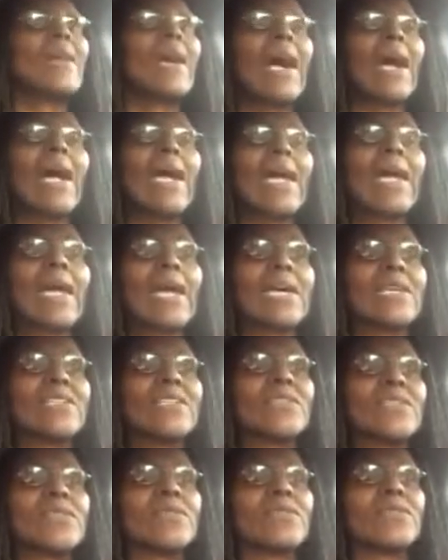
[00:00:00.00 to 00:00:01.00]
I had
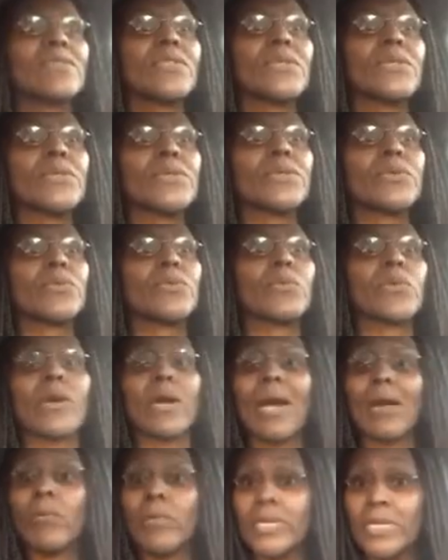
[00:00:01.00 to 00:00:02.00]
to
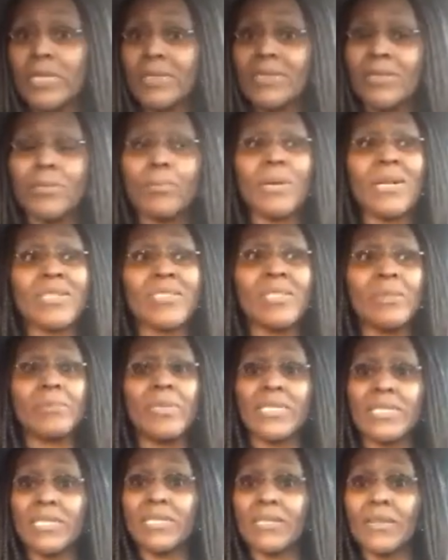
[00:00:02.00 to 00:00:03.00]
where I wanted to punch a
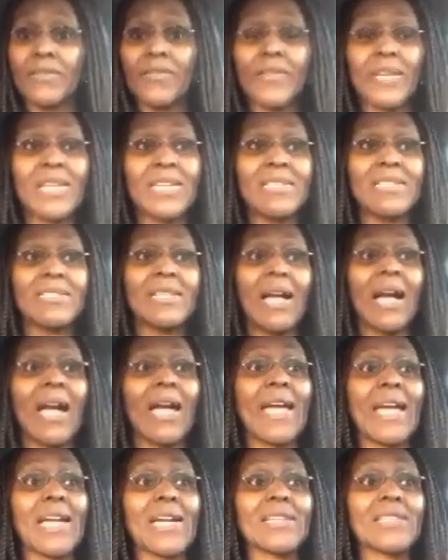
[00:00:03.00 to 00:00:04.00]
bitch in the face,
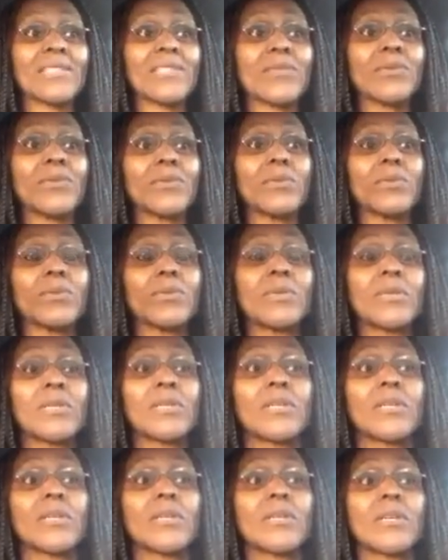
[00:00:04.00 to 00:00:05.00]
I had to
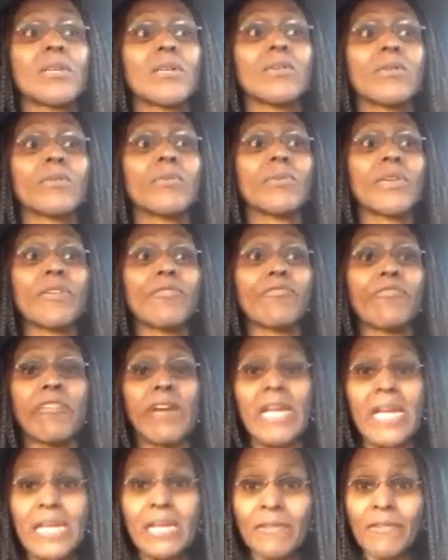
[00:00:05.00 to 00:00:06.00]

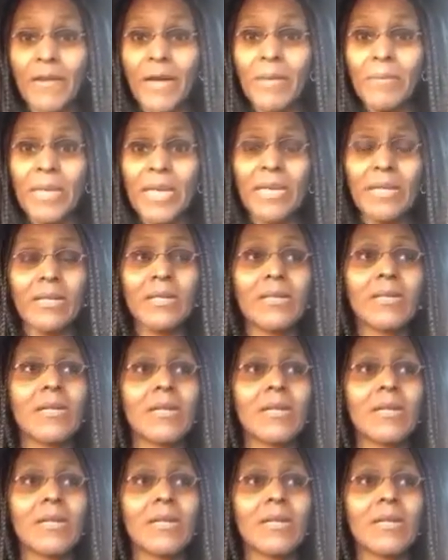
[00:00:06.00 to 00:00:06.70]
refrain from it.